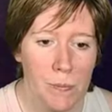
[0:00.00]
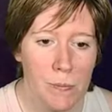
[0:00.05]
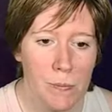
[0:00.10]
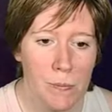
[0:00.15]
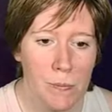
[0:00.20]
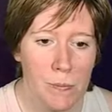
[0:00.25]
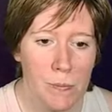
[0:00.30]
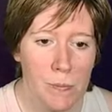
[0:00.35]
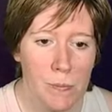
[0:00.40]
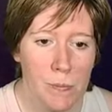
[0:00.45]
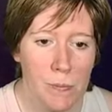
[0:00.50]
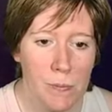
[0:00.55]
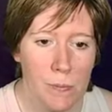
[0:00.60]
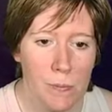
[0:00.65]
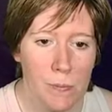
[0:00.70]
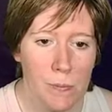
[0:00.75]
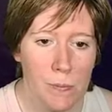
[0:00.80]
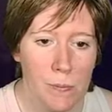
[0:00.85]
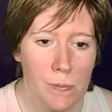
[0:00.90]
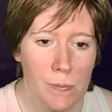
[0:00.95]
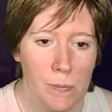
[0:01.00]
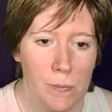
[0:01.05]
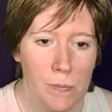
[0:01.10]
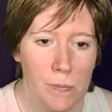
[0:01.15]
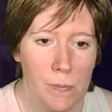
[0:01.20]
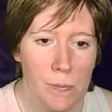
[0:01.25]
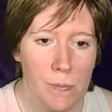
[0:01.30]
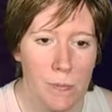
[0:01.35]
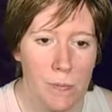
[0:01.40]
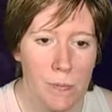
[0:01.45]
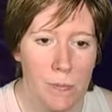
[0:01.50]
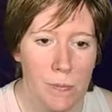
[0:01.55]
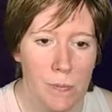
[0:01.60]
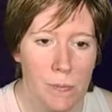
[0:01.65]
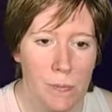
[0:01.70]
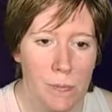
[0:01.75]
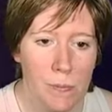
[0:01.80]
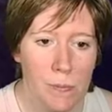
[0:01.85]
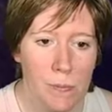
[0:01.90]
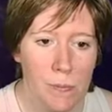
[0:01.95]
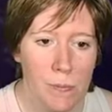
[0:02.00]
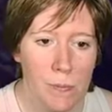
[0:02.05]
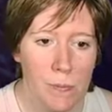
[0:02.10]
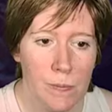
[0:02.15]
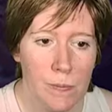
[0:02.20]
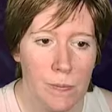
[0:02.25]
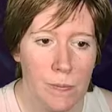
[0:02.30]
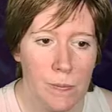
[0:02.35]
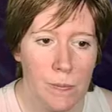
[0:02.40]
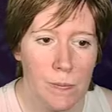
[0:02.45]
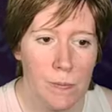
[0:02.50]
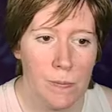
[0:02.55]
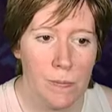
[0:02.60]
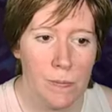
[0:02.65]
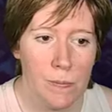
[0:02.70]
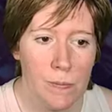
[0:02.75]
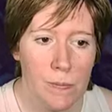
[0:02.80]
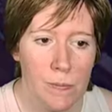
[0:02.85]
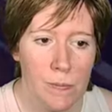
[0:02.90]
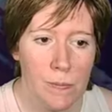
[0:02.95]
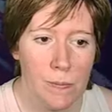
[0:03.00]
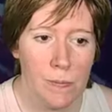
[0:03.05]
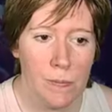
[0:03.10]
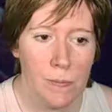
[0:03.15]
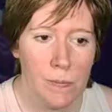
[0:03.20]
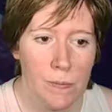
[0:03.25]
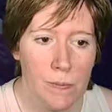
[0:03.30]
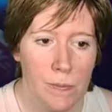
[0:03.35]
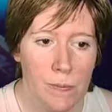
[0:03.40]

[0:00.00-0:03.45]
No words are spoken by the person on screen.